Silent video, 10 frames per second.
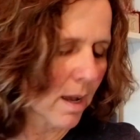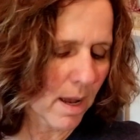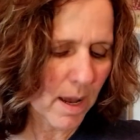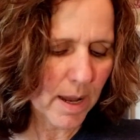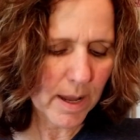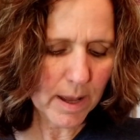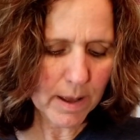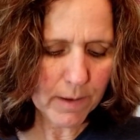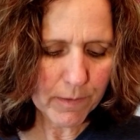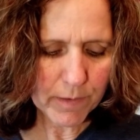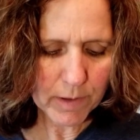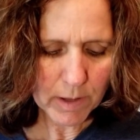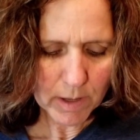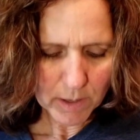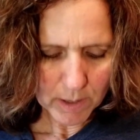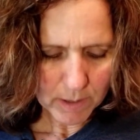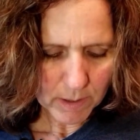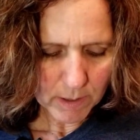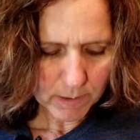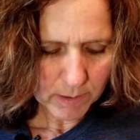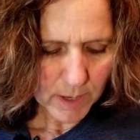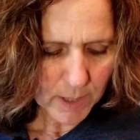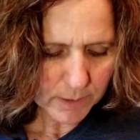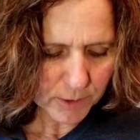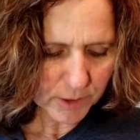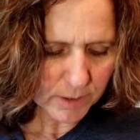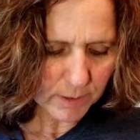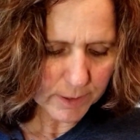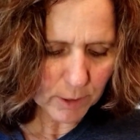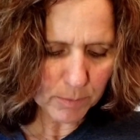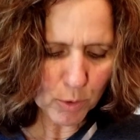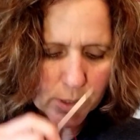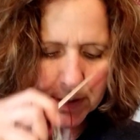I have gotten just a little more